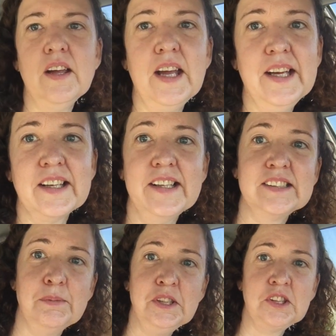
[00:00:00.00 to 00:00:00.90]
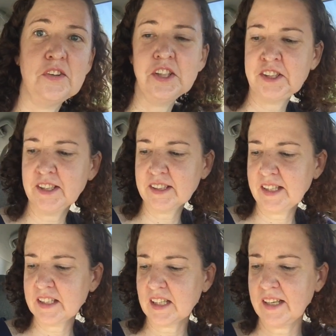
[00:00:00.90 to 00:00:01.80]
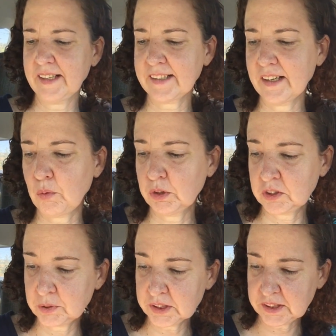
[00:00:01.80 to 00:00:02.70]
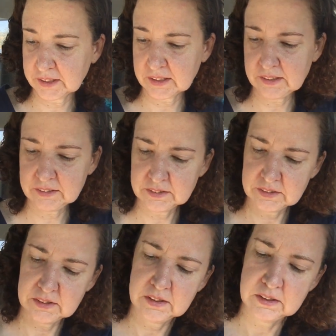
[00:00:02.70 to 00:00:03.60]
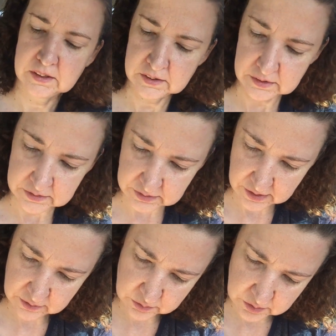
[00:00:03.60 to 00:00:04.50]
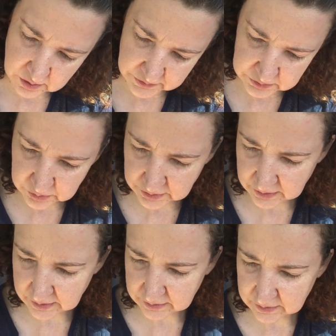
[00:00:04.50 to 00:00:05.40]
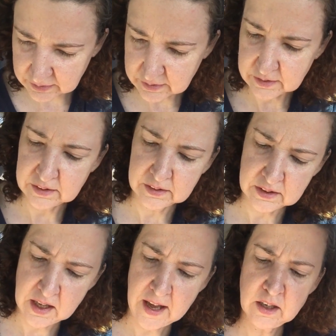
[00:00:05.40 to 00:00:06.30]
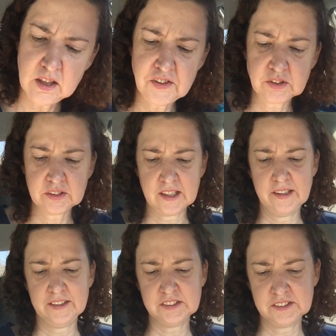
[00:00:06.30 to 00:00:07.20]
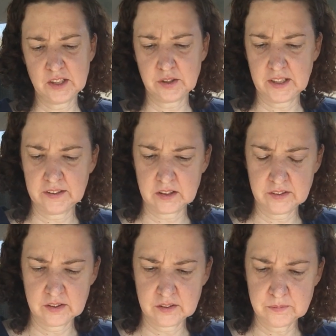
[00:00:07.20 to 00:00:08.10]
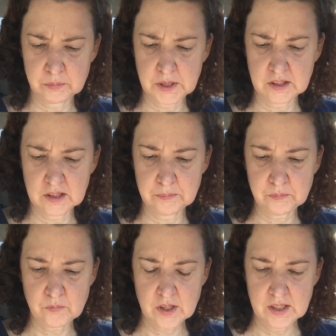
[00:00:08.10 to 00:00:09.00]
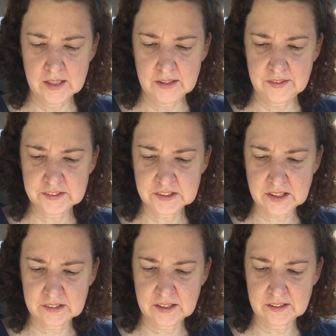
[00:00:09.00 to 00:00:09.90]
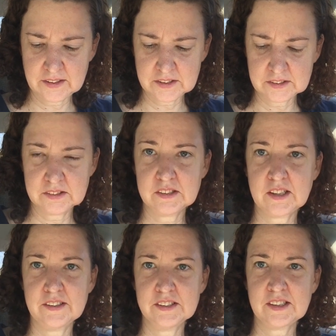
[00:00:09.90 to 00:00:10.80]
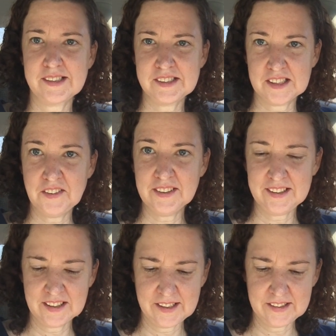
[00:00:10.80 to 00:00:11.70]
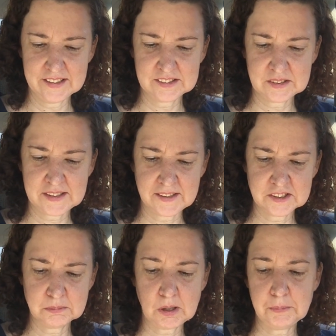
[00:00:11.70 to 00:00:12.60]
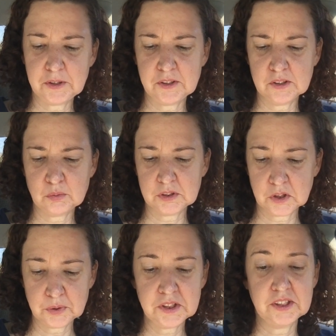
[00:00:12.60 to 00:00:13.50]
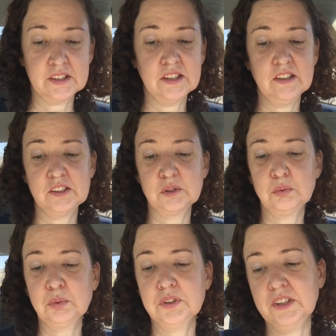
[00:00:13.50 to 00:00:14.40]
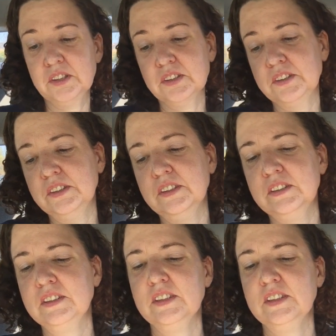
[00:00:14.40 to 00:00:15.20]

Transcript: And guys, let me show you the chicken I got. I got a rotisserie chicken I don't know if it's organic. I don't know if it's organic. It doesn't say organic on here. But um, this is a this is this costs seven ninety nine. It's Texas barbecue rotisserie chicken. It looks really good.